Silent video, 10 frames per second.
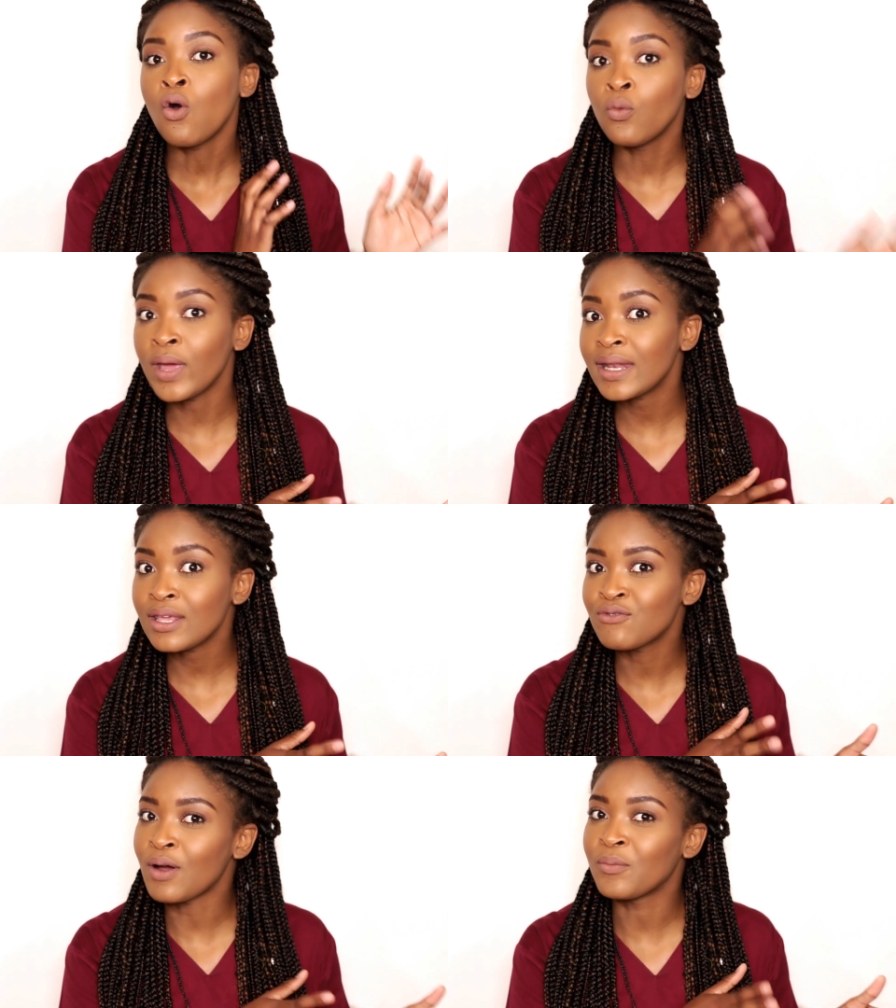
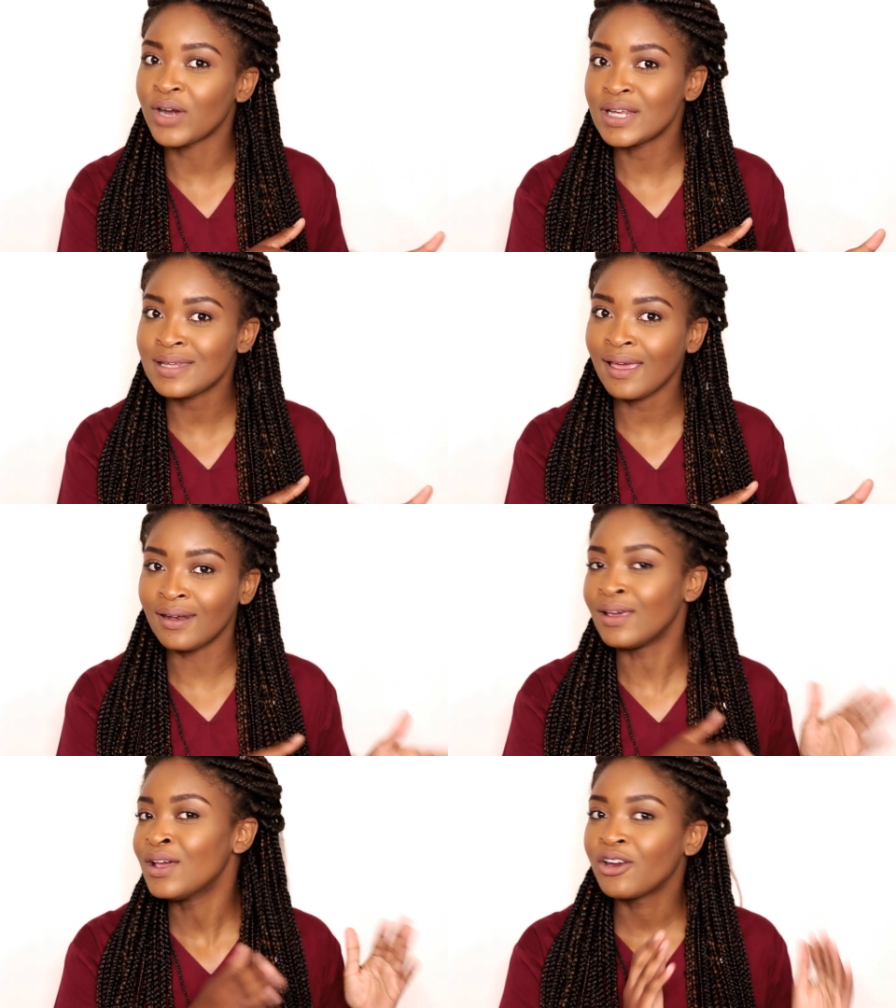already from grade
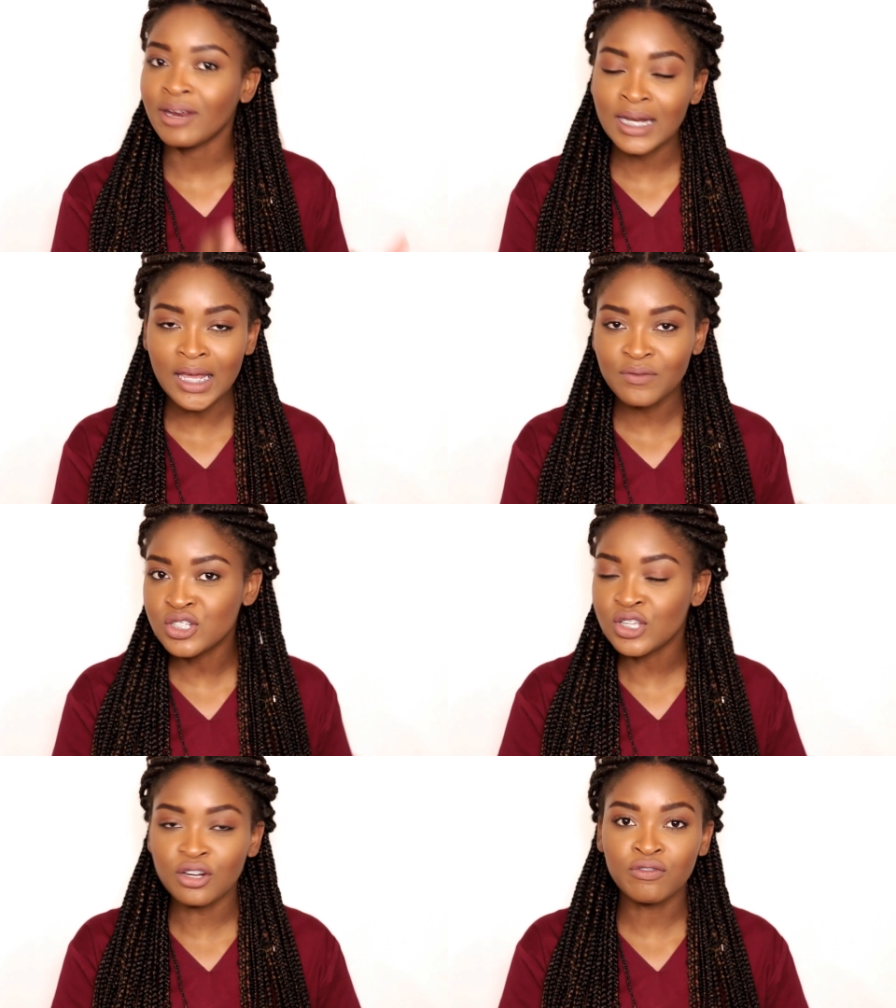10, grade 11
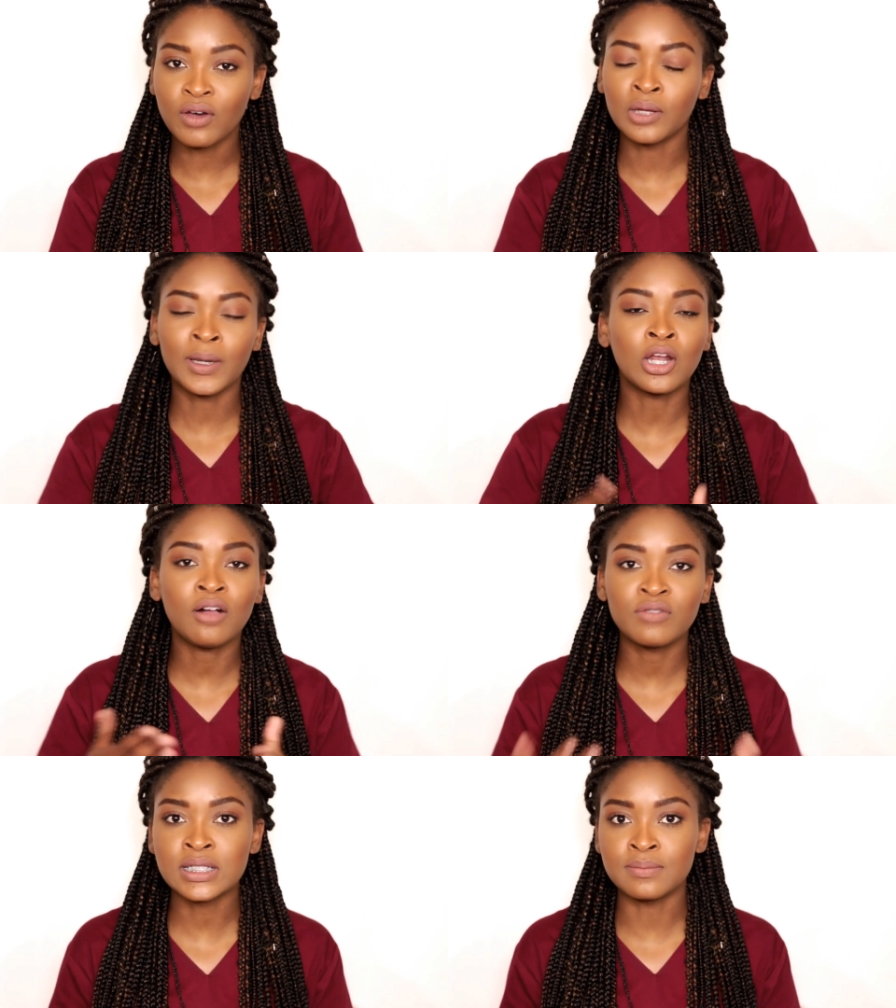is going to follow, and
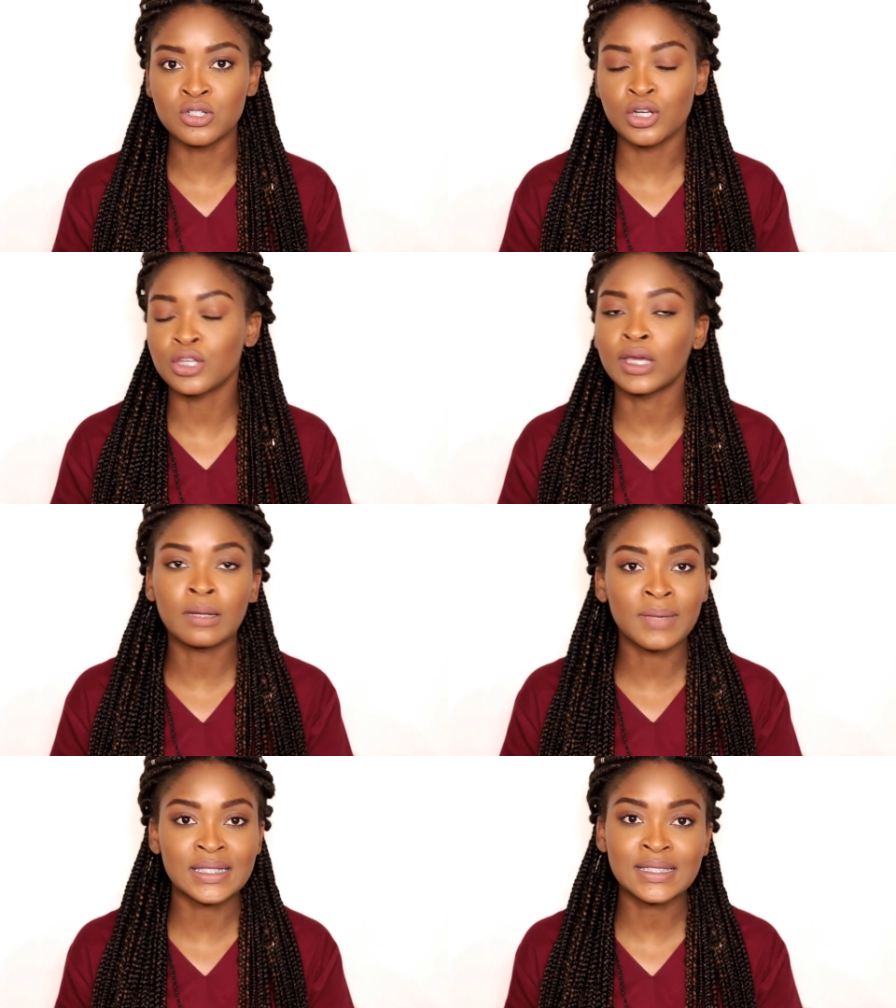obviously matric you're
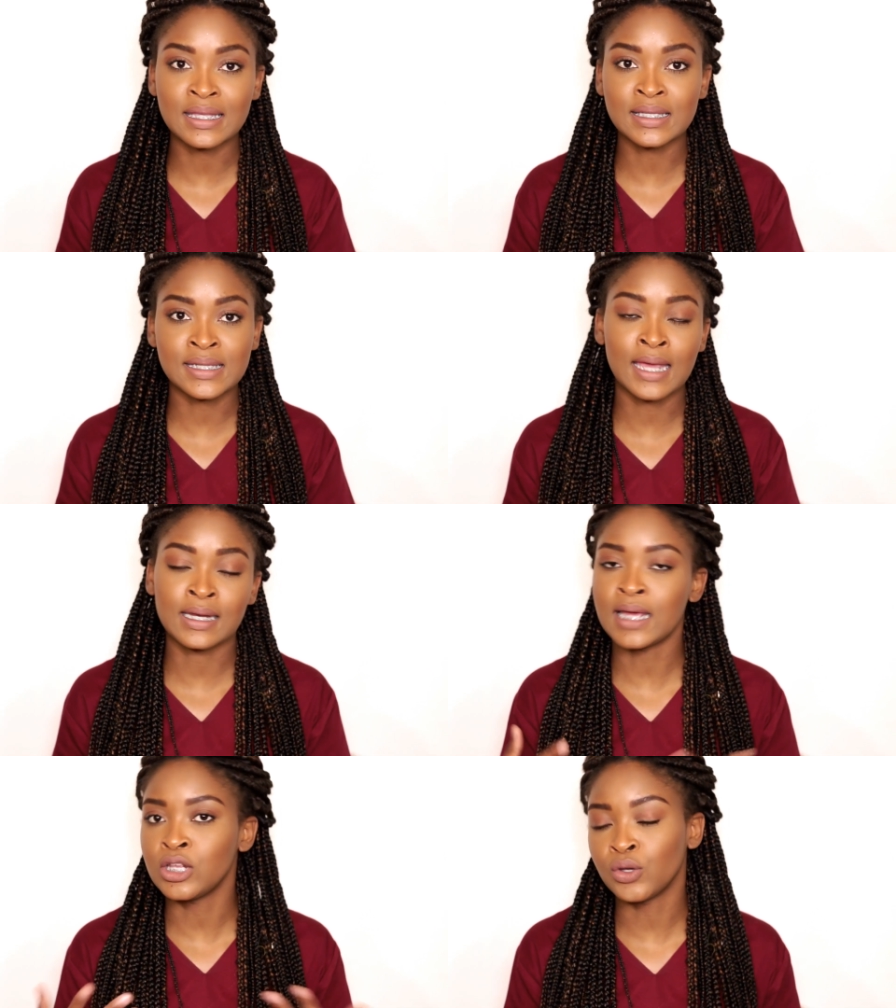going to maintain the
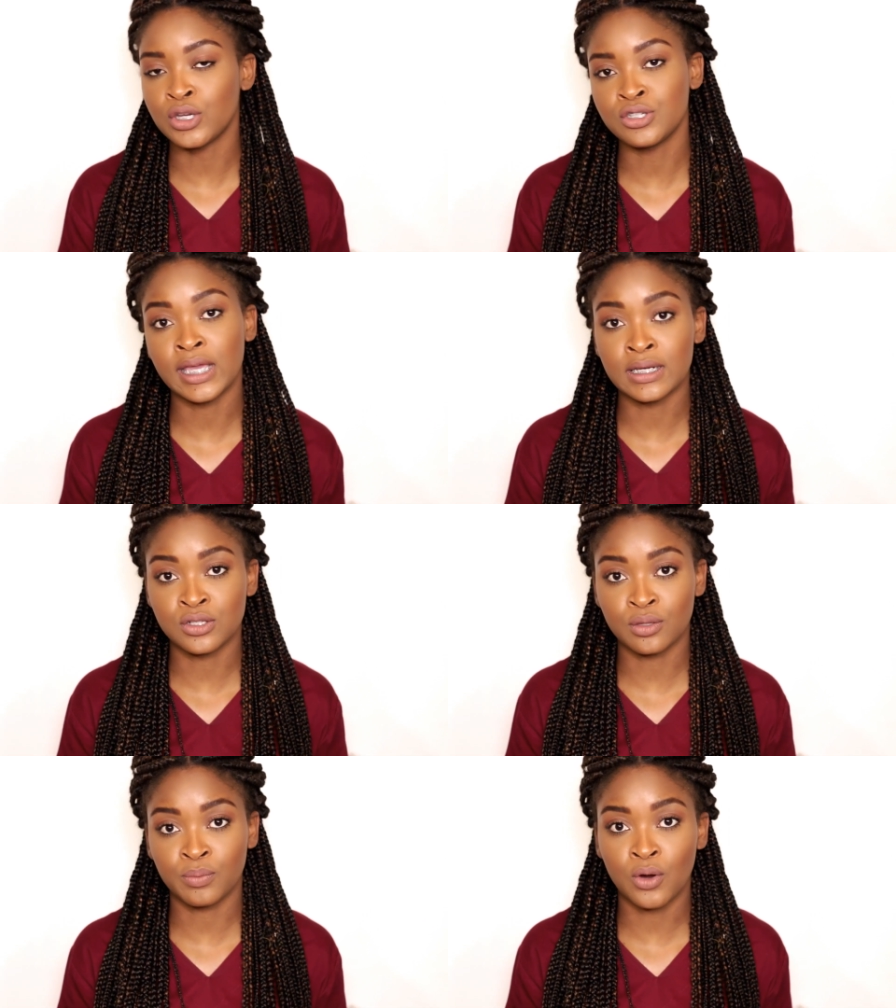standard and you're going to get
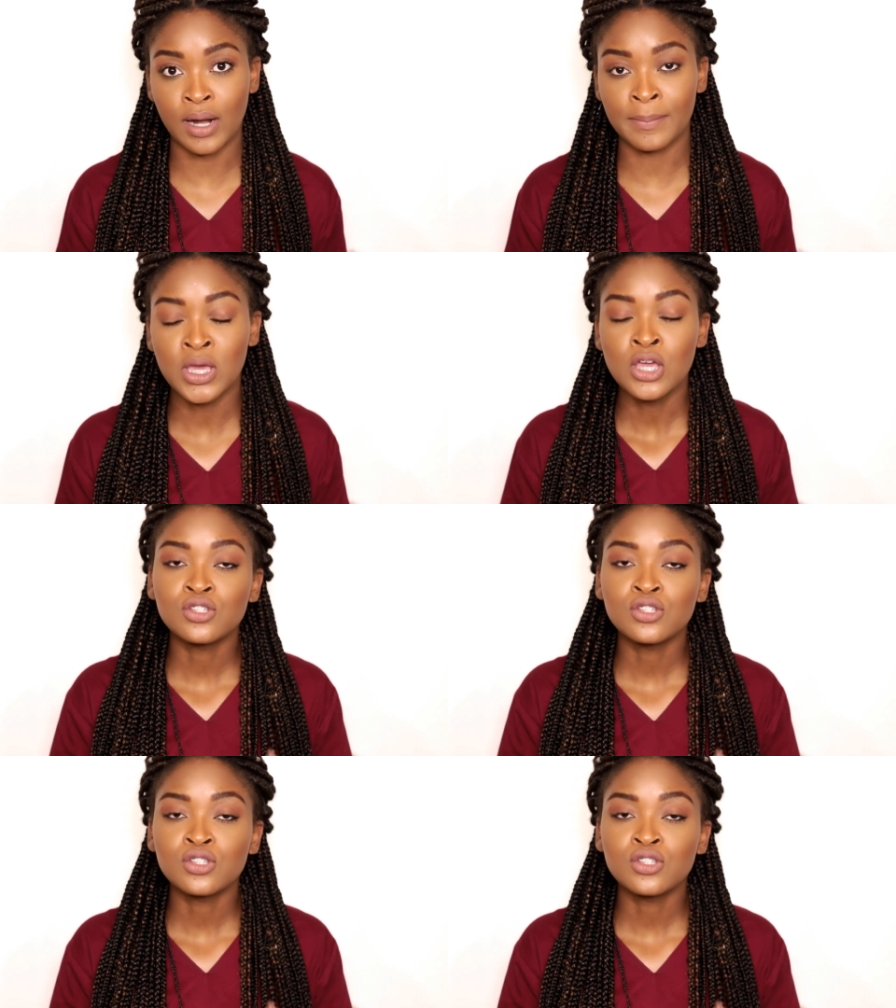into the program.